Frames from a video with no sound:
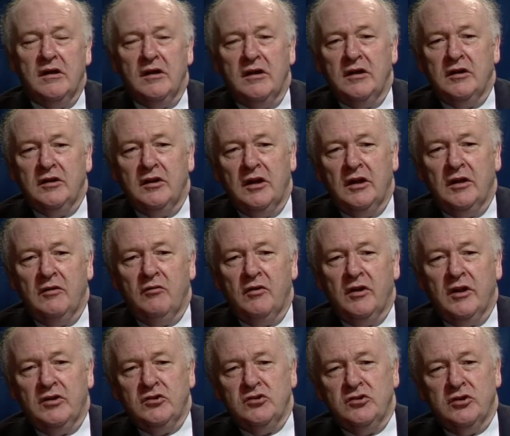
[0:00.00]

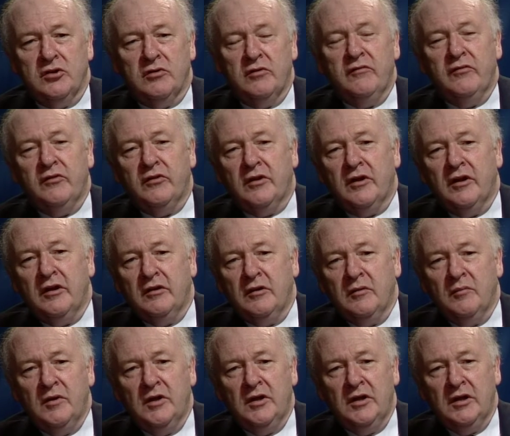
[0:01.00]
to Griffith are going to
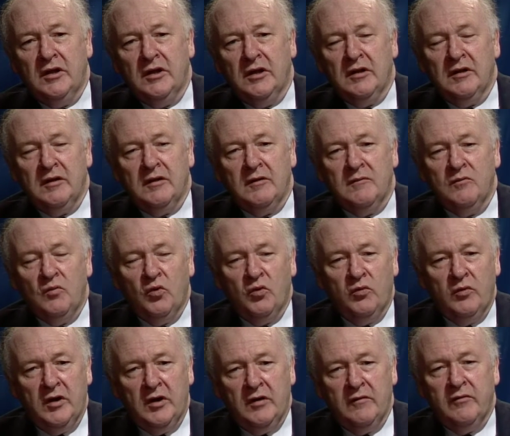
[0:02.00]
be more
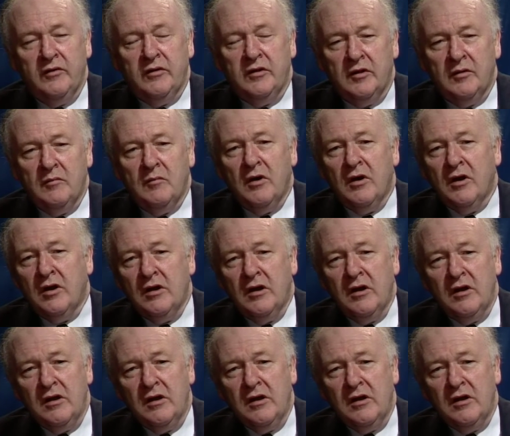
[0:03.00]
relevant than mine.